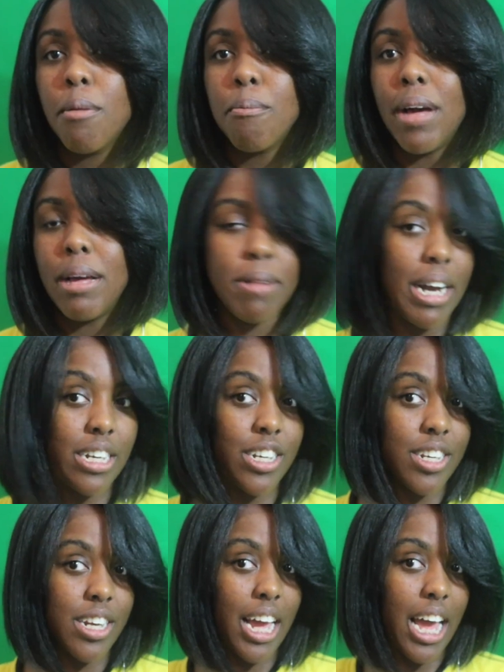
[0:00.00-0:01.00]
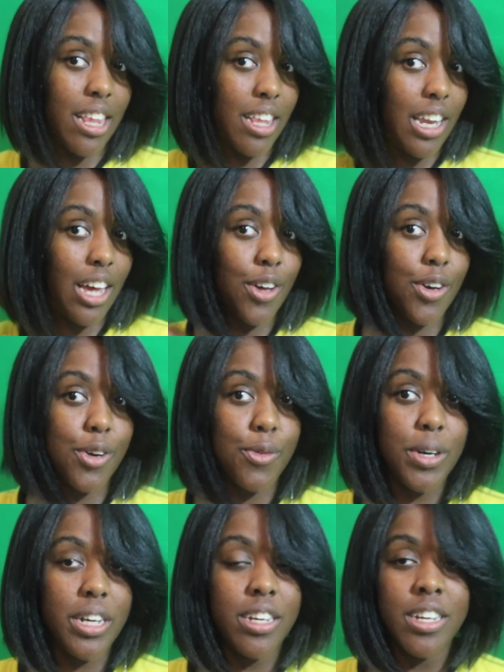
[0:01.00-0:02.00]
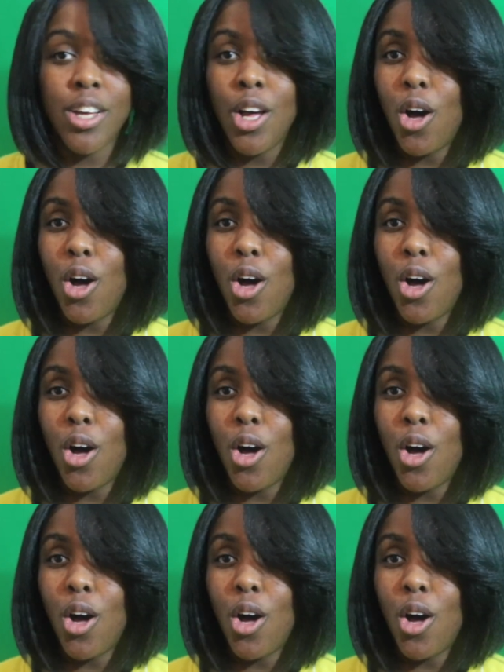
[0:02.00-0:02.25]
Maybe I should have got the longer one.